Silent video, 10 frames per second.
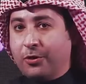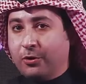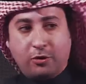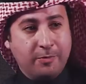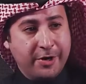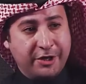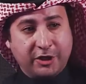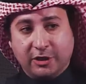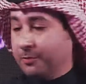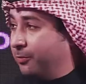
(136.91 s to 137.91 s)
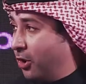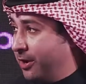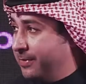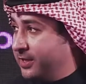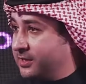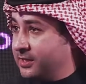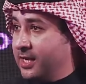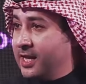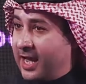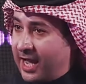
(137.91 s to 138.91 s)
on commercial deployments
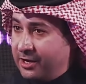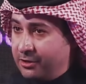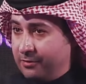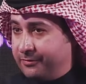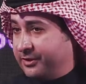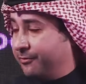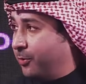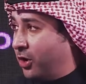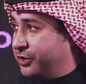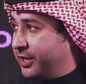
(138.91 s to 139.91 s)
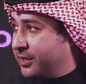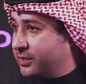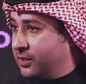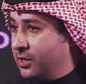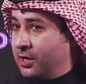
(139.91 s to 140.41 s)
and innovative projects